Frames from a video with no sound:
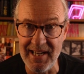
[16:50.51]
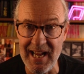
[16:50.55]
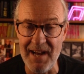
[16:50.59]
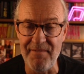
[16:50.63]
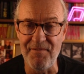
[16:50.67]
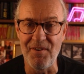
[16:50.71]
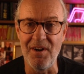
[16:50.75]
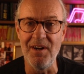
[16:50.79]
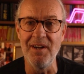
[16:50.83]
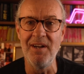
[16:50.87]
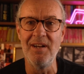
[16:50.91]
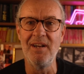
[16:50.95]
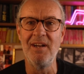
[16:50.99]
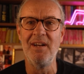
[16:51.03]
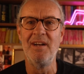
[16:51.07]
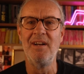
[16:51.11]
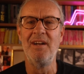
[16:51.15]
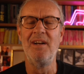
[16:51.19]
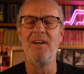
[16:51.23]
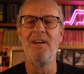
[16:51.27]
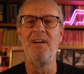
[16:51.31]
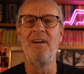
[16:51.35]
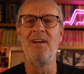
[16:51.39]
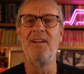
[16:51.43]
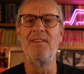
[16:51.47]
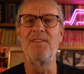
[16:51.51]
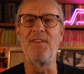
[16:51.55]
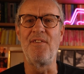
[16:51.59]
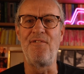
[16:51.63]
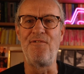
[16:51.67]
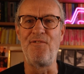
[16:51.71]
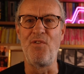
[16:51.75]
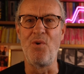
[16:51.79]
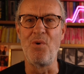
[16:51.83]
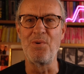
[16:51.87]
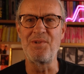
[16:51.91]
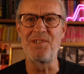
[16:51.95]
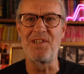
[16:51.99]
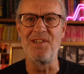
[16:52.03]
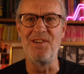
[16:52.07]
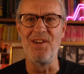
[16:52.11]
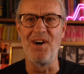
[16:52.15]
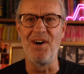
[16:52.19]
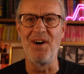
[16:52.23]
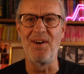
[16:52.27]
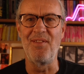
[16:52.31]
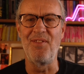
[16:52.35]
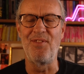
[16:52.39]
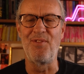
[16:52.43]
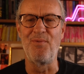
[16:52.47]
ever, the
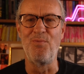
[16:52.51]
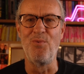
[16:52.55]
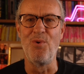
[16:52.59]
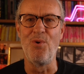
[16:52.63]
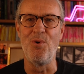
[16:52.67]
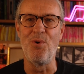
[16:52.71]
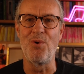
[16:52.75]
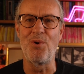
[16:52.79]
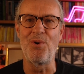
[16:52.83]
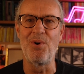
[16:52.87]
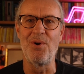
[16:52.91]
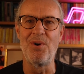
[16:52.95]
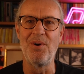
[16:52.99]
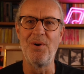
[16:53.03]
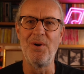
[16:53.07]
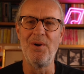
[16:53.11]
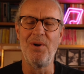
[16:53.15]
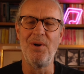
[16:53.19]
49th walk